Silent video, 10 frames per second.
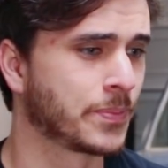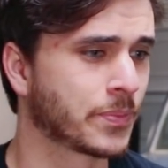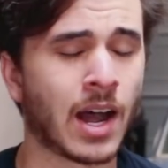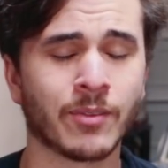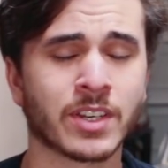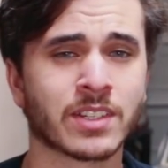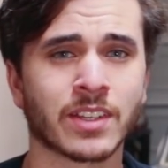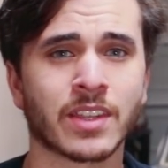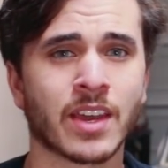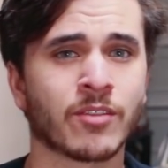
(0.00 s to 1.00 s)

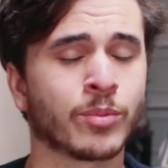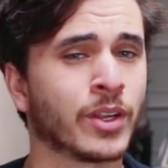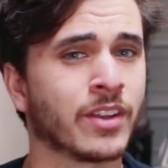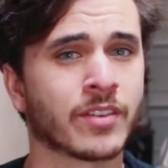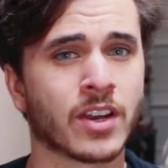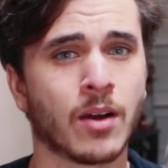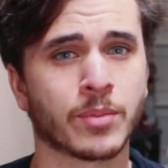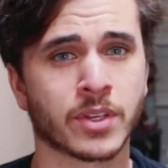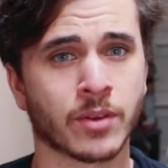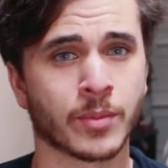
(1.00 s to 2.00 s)
Obviously, they have plenty of
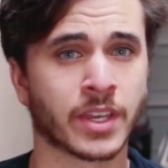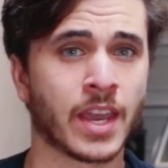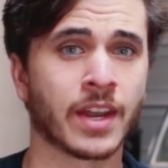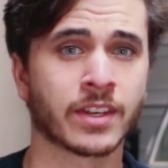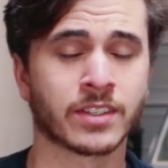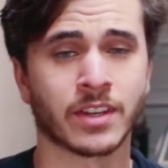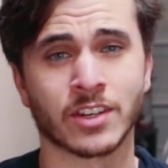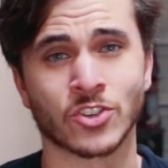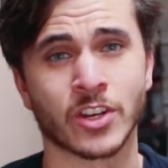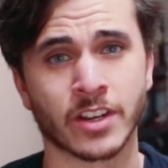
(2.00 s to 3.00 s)
competent mechanics and
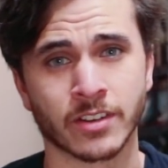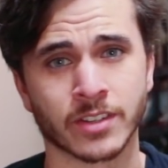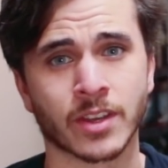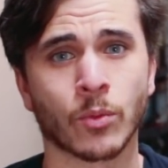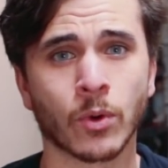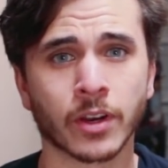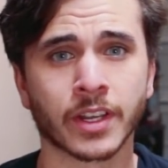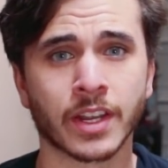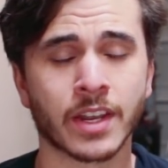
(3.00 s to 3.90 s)
engineers that work at